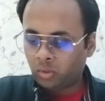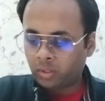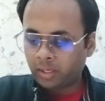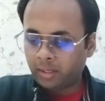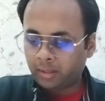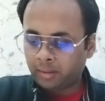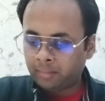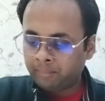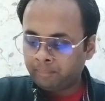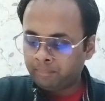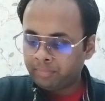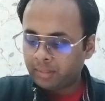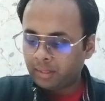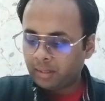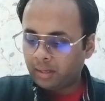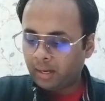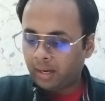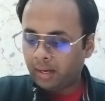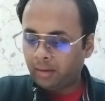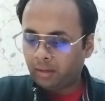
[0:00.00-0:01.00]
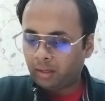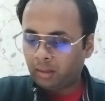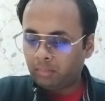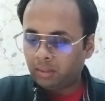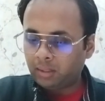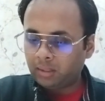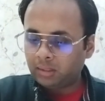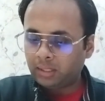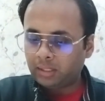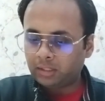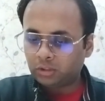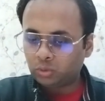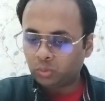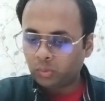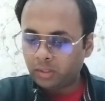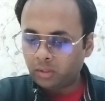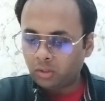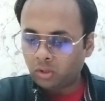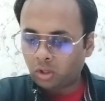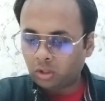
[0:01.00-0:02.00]
Okay, and Raman is
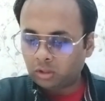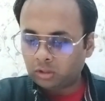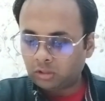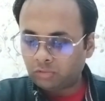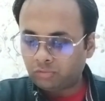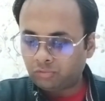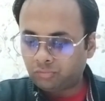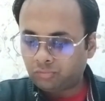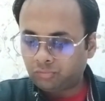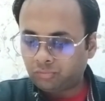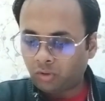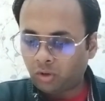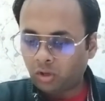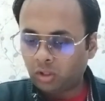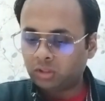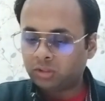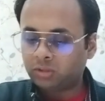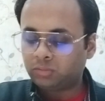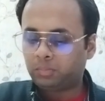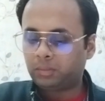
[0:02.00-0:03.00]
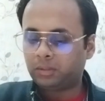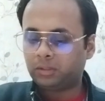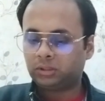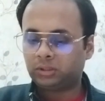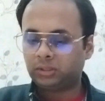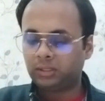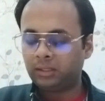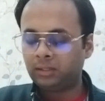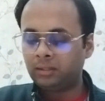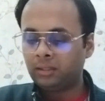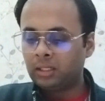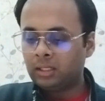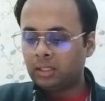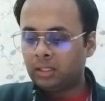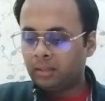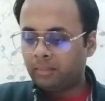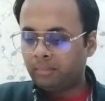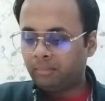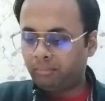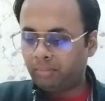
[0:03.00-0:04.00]
actually not the false person,
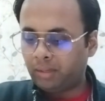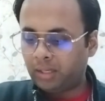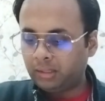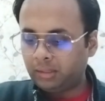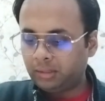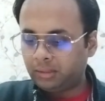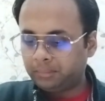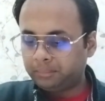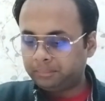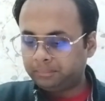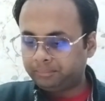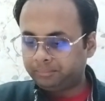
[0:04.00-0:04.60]
but